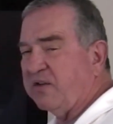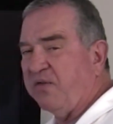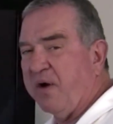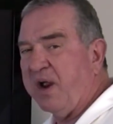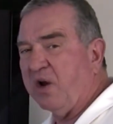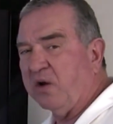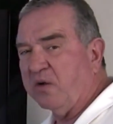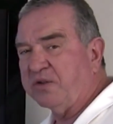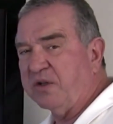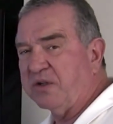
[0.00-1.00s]
that's very
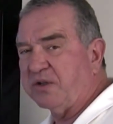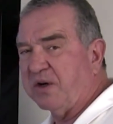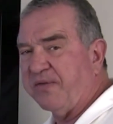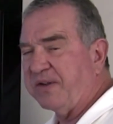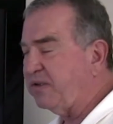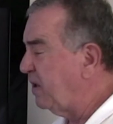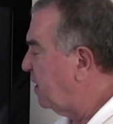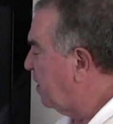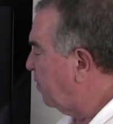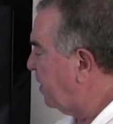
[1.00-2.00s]
close to the surface,
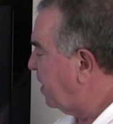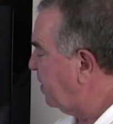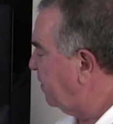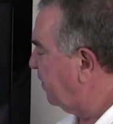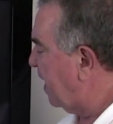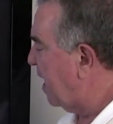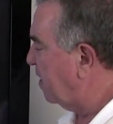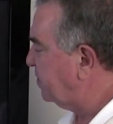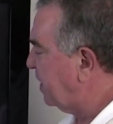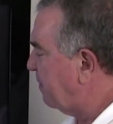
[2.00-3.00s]
we can use an
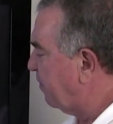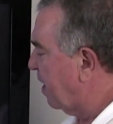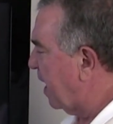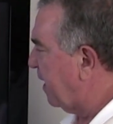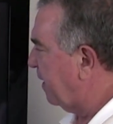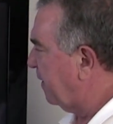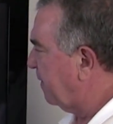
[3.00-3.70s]
L-shaped rod.